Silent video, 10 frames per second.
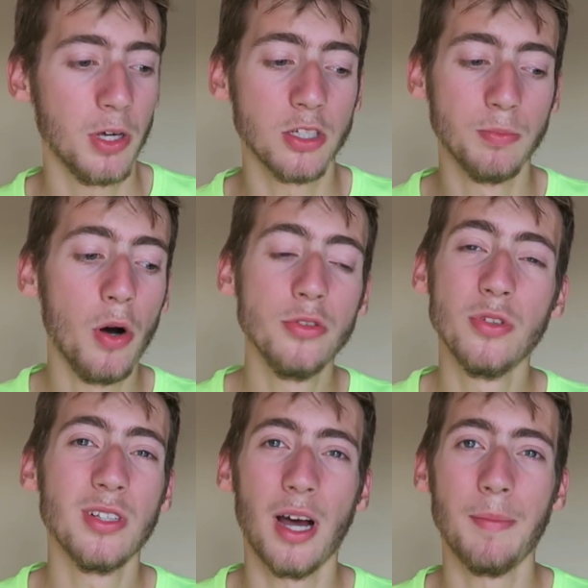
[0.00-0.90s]
because most
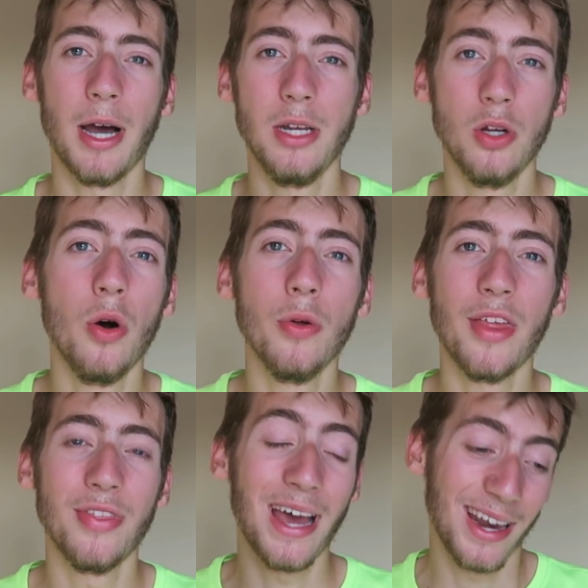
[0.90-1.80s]
of the time I know
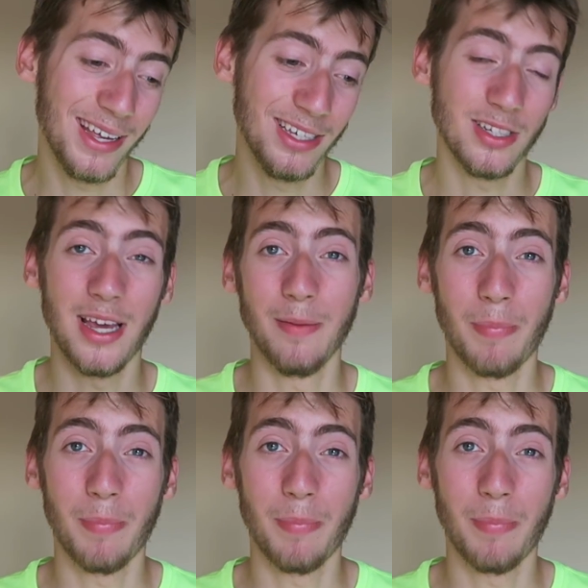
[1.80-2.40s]
that that is a